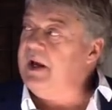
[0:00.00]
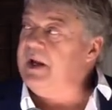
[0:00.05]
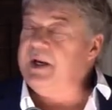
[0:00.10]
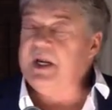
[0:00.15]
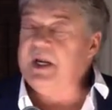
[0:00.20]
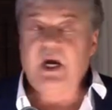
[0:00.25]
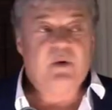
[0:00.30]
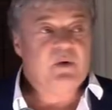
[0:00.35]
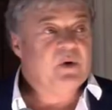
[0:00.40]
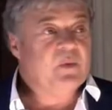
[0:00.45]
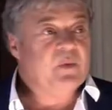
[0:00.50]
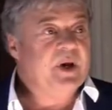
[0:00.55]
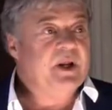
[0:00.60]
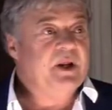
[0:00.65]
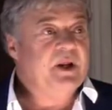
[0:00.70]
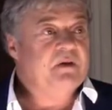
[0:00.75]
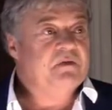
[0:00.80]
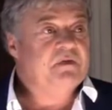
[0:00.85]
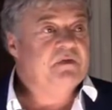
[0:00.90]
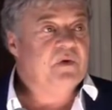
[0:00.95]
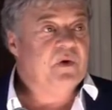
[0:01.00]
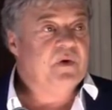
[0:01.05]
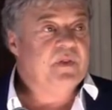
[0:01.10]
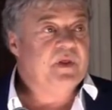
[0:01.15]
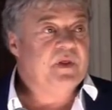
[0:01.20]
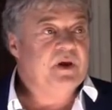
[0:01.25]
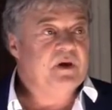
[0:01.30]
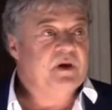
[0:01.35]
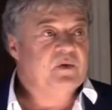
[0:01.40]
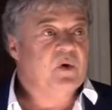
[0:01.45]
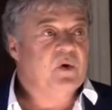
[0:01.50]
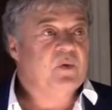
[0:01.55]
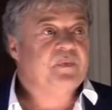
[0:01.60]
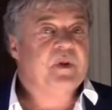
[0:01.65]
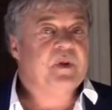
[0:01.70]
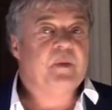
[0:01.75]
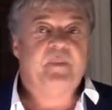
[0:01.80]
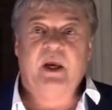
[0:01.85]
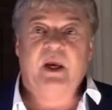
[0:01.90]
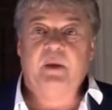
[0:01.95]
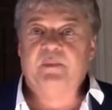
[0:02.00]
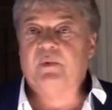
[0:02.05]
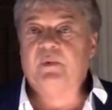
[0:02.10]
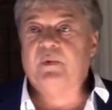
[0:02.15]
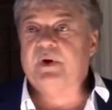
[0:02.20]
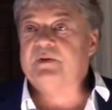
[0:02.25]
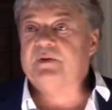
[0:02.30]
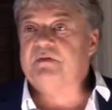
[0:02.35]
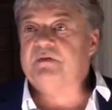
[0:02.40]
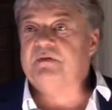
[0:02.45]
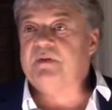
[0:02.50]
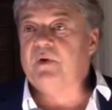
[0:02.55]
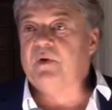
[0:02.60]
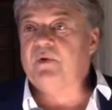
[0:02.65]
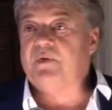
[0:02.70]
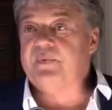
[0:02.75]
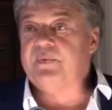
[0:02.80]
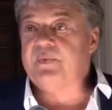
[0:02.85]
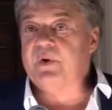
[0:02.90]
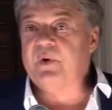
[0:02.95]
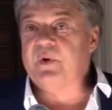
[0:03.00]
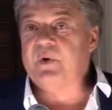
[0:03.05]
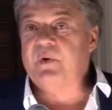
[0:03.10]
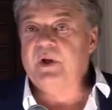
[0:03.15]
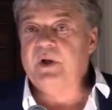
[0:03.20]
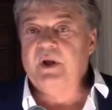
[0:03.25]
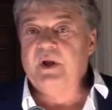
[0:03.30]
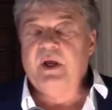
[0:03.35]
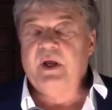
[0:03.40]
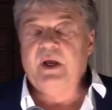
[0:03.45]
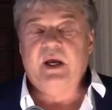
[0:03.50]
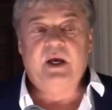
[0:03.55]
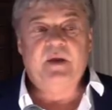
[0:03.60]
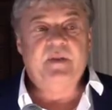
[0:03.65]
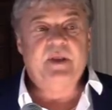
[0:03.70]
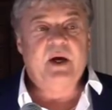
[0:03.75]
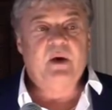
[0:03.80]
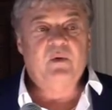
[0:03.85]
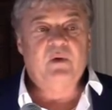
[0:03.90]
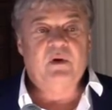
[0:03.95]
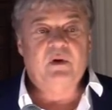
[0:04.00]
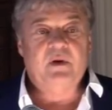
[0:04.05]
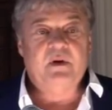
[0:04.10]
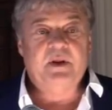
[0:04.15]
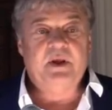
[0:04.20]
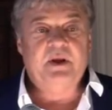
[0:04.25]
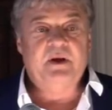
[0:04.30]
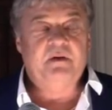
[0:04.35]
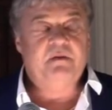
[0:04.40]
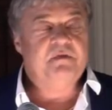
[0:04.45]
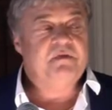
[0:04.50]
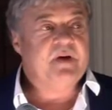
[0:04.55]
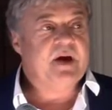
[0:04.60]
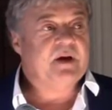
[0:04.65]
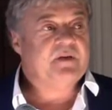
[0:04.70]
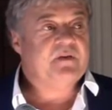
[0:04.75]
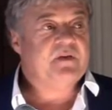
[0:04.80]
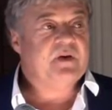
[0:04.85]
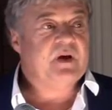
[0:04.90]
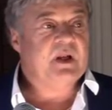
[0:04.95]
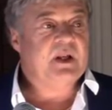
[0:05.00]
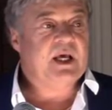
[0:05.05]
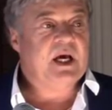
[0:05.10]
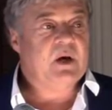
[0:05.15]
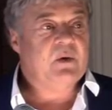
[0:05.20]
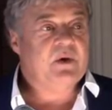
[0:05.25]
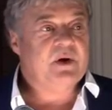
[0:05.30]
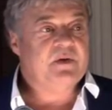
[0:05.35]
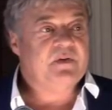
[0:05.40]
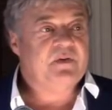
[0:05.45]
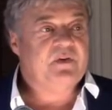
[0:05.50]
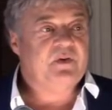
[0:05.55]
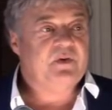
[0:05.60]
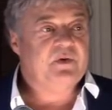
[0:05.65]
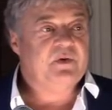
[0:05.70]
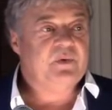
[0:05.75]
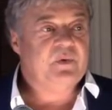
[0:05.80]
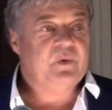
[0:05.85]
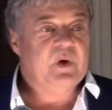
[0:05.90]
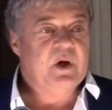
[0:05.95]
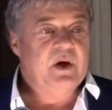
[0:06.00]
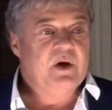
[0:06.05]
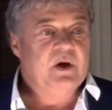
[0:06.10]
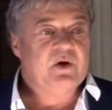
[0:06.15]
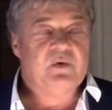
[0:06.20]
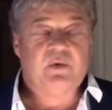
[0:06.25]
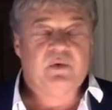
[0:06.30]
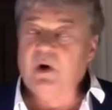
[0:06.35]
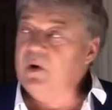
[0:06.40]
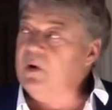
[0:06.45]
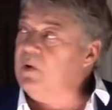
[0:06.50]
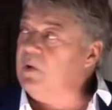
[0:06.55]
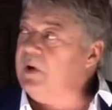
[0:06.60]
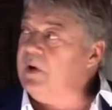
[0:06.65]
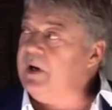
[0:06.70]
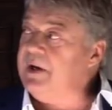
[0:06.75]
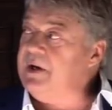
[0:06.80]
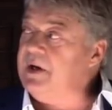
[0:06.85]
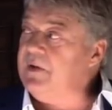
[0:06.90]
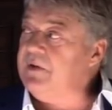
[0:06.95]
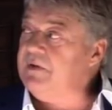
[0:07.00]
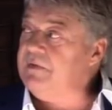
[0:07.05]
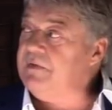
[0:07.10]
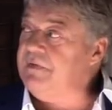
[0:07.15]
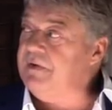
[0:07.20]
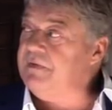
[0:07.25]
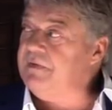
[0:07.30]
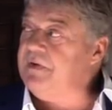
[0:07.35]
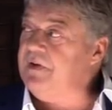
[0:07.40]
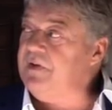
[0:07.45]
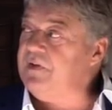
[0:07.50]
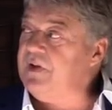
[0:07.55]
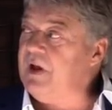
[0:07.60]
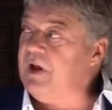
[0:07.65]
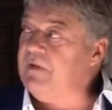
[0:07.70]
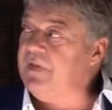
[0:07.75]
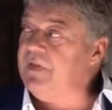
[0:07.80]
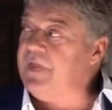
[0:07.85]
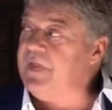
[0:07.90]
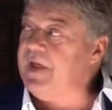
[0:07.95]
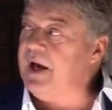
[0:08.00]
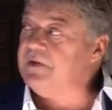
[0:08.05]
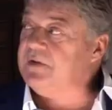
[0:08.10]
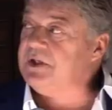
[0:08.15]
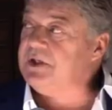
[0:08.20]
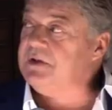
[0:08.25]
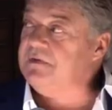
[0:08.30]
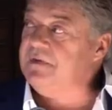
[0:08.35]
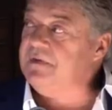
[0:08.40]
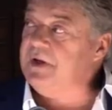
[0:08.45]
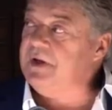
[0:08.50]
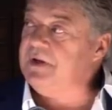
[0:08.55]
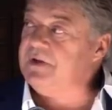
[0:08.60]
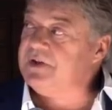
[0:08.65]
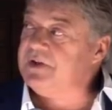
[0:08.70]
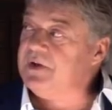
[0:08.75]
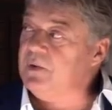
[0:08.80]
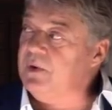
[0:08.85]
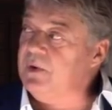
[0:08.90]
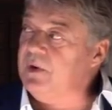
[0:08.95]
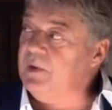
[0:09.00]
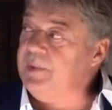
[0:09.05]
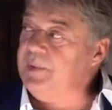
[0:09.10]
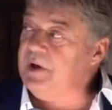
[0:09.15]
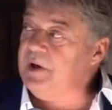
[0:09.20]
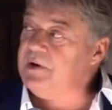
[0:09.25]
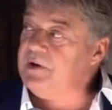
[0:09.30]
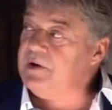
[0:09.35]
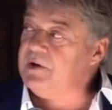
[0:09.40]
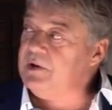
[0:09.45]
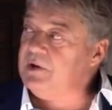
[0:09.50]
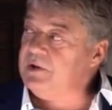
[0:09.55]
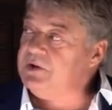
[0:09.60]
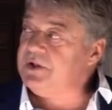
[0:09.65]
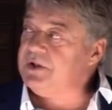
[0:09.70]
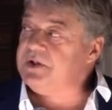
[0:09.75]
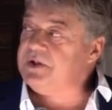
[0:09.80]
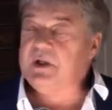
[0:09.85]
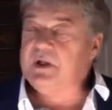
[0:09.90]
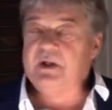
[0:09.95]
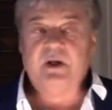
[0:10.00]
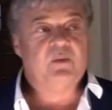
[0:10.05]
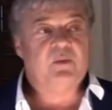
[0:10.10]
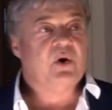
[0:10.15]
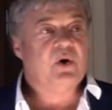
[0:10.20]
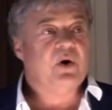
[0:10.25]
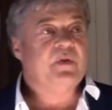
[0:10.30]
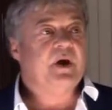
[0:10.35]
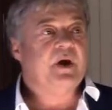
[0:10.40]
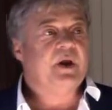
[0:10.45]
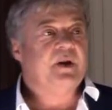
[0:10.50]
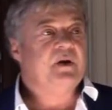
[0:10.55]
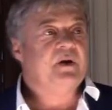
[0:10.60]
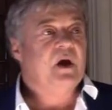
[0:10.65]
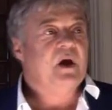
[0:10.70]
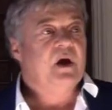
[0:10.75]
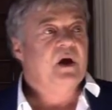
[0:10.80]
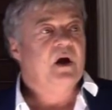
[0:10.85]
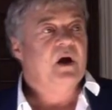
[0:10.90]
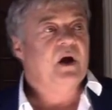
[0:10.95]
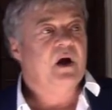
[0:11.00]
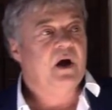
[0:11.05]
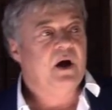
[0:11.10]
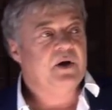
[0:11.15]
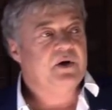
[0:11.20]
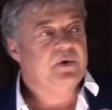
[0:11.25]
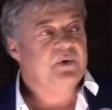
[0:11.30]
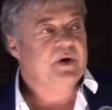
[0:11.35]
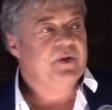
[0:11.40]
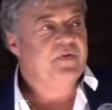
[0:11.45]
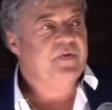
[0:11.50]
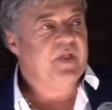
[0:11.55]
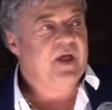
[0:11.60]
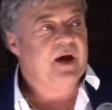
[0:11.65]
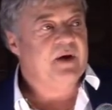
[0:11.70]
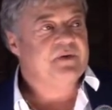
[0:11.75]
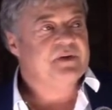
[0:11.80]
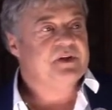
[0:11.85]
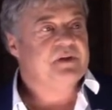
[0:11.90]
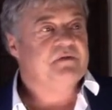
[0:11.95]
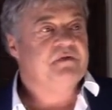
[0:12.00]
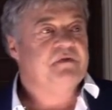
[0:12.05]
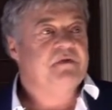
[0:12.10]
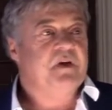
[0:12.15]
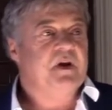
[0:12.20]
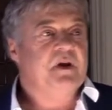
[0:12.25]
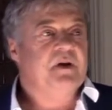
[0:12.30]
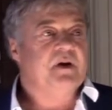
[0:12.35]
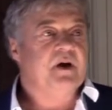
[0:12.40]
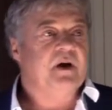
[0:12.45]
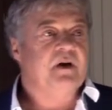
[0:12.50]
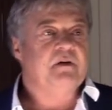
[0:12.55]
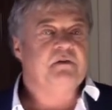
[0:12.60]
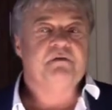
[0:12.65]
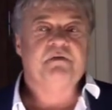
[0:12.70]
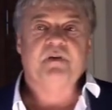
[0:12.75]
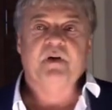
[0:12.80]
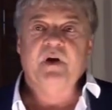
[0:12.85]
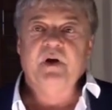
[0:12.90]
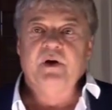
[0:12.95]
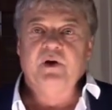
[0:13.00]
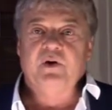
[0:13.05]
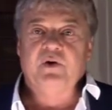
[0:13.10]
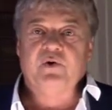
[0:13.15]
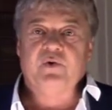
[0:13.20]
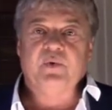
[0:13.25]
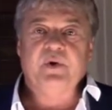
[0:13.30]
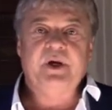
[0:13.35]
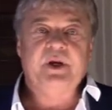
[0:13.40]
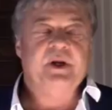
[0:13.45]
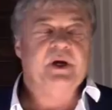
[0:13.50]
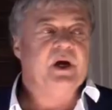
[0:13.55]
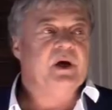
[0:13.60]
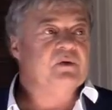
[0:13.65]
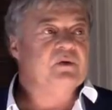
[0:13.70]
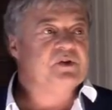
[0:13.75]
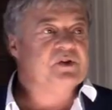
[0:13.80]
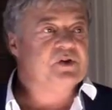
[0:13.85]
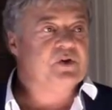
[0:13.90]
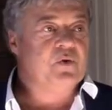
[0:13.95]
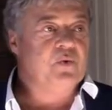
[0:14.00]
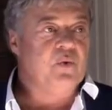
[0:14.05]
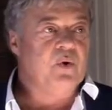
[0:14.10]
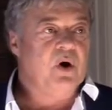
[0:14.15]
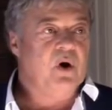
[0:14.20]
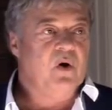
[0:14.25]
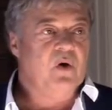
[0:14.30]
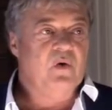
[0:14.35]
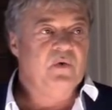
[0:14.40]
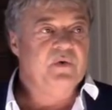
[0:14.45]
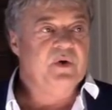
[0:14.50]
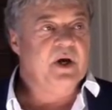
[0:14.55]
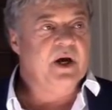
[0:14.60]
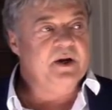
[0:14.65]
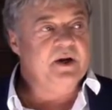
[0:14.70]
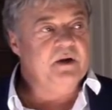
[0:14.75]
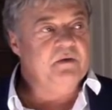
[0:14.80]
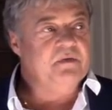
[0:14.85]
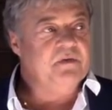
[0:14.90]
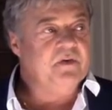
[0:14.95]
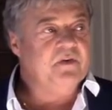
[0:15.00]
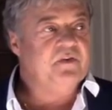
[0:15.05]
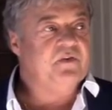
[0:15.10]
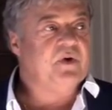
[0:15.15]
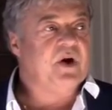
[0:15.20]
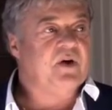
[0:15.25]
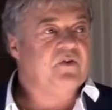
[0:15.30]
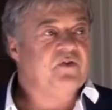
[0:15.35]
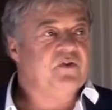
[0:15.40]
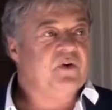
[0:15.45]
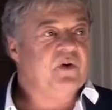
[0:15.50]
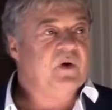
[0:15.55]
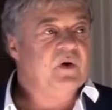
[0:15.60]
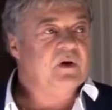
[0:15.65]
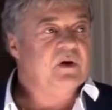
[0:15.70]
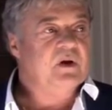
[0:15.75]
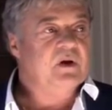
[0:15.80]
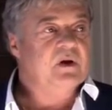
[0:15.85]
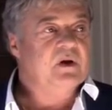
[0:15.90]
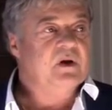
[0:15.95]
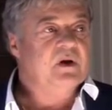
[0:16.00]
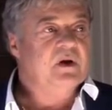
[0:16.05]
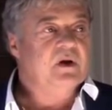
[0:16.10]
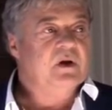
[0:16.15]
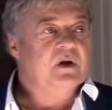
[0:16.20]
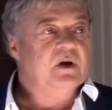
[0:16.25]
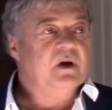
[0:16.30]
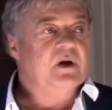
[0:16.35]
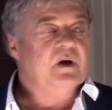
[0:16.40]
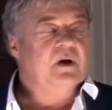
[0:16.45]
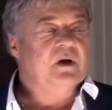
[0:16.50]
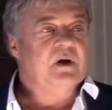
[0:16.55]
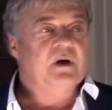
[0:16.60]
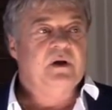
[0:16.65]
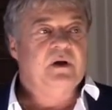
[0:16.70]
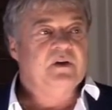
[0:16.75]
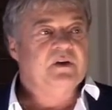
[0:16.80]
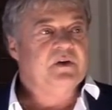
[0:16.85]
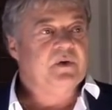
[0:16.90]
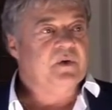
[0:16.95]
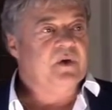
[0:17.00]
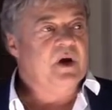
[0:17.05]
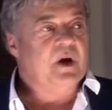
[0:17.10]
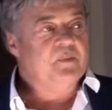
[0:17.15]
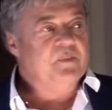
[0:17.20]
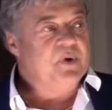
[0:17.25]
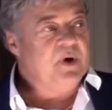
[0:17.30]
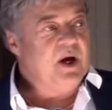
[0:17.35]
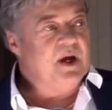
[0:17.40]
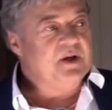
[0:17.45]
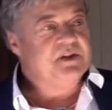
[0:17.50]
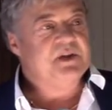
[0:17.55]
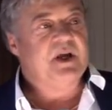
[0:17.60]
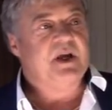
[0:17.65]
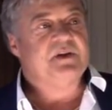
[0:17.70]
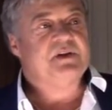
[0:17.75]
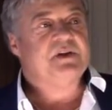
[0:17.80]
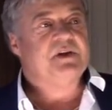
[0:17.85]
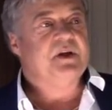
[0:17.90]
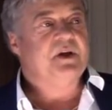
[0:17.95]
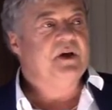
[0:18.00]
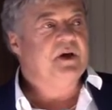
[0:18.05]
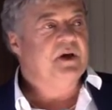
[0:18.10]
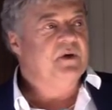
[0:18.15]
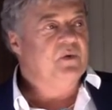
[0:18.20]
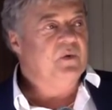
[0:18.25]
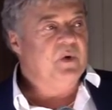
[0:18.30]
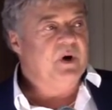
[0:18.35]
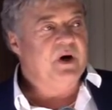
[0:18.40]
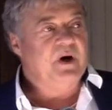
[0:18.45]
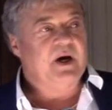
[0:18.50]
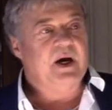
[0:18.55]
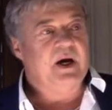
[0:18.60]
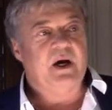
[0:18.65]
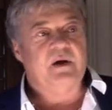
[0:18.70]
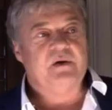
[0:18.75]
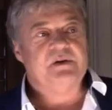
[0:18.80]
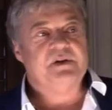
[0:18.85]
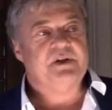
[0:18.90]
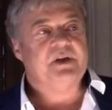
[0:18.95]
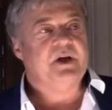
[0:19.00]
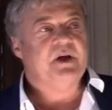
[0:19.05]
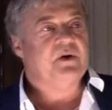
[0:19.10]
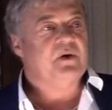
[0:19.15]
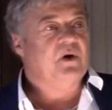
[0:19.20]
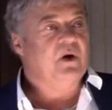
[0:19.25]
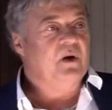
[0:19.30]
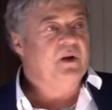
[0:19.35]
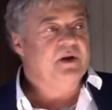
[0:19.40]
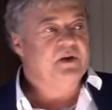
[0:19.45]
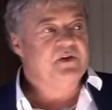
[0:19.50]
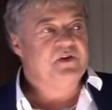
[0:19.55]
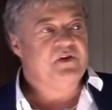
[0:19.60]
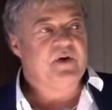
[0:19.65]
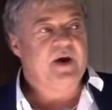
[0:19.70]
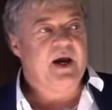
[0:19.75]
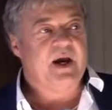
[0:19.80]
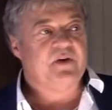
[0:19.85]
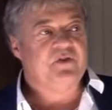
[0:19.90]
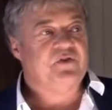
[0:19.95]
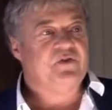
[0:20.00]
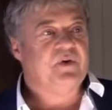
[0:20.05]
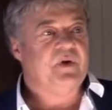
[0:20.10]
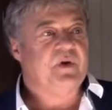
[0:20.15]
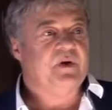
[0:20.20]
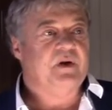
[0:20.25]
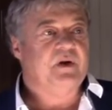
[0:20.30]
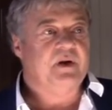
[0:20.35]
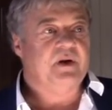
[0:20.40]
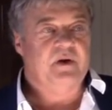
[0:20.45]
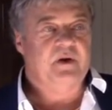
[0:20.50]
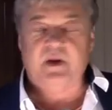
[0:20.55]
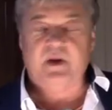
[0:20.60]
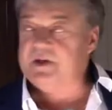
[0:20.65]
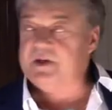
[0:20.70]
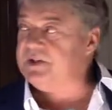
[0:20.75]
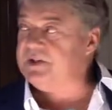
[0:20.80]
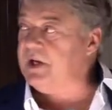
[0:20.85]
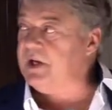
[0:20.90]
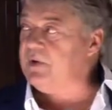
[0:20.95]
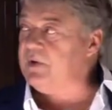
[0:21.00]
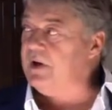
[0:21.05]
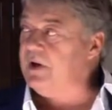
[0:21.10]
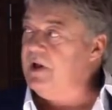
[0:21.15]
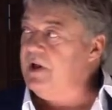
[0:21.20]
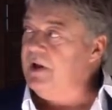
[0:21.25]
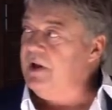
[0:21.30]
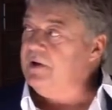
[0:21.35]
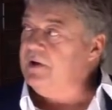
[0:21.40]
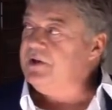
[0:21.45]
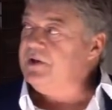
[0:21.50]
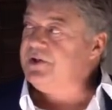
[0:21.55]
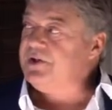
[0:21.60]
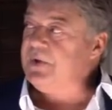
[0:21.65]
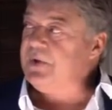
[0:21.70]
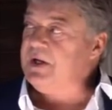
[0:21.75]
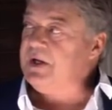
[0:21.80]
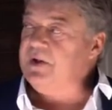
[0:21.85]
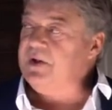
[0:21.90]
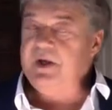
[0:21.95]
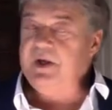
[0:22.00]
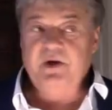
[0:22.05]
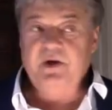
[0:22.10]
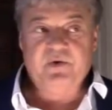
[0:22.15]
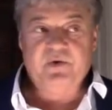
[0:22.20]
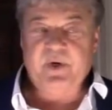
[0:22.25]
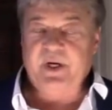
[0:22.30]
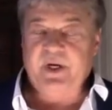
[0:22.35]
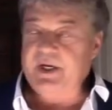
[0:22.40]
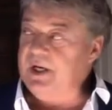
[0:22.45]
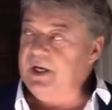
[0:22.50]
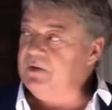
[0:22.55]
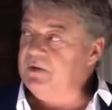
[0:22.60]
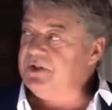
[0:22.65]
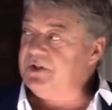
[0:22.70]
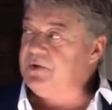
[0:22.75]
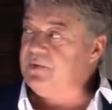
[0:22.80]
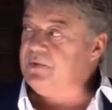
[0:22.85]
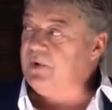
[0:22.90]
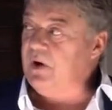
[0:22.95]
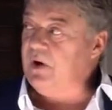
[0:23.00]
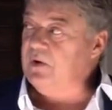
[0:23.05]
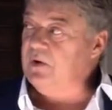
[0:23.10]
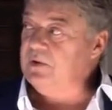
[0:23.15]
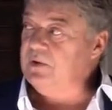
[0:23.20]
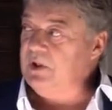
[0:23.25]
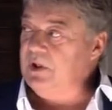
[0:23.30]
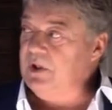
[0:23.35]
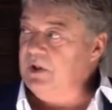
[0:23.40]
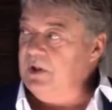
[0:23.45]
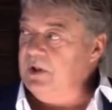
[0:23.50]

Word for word: And now we're waiting for the, quote, the paperwork to flow through, and that will, in effect, allow us to grow another 57,000 feet. So we'll be just a little more than 100,000 feet of greenhouse grow, not infrastructure, so not processing and warehousing and oil extraction and et cetera, strictly greenhouse grow.